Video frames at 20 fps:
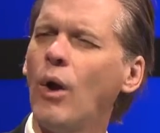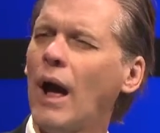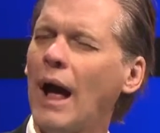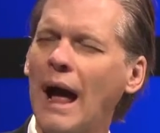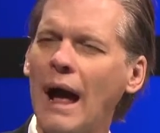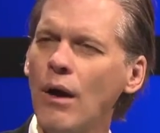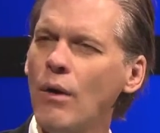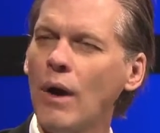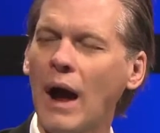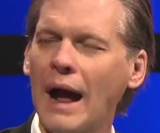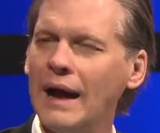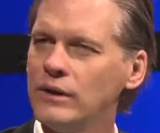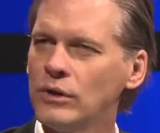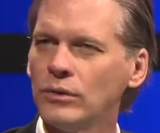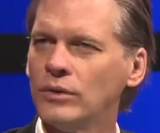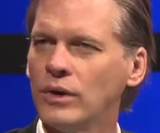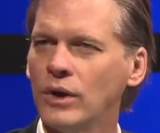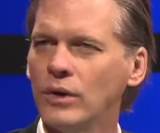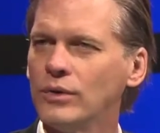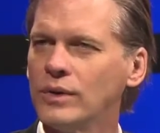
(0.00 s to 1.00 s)
How, I
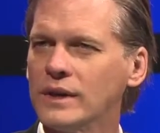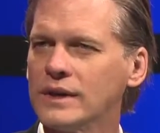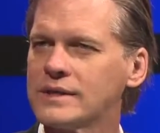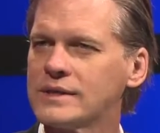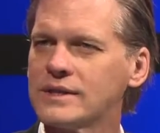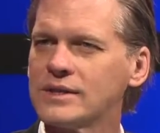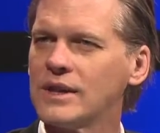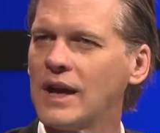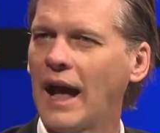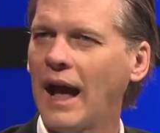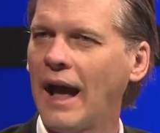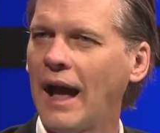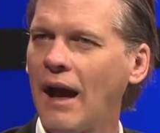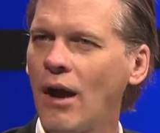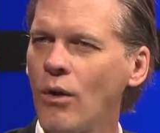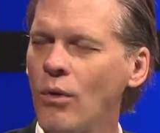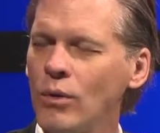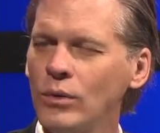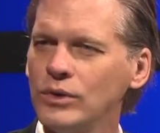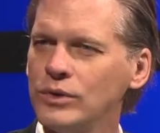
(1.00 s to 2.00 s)
don't know this,
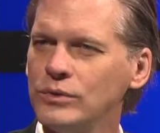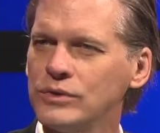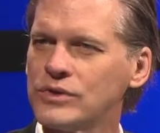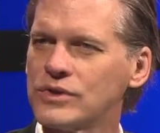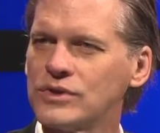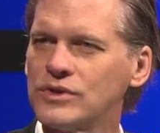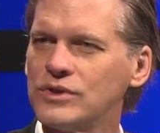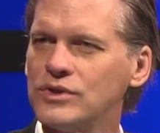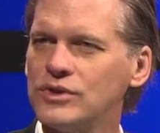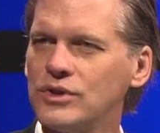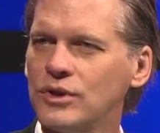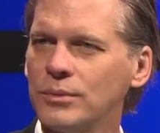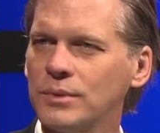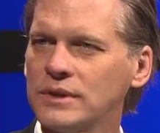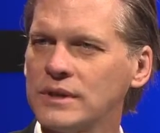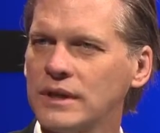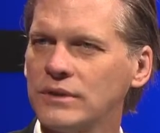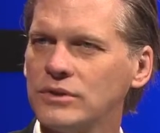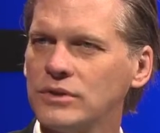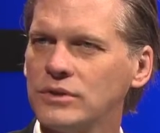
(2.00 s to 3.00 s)
how does
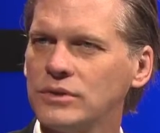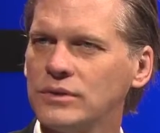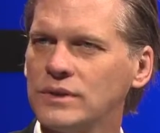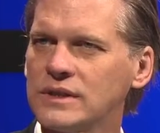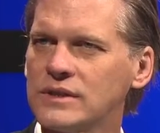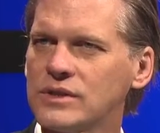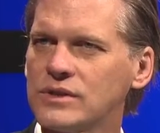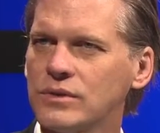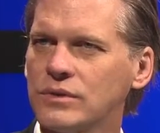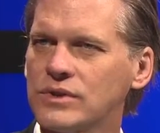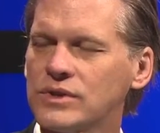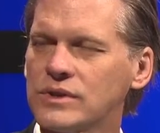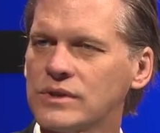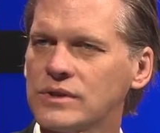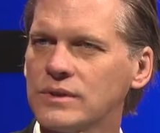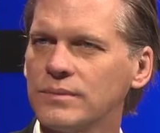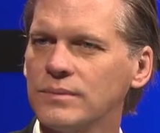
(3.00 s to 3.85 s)
Germantown do its sewer system?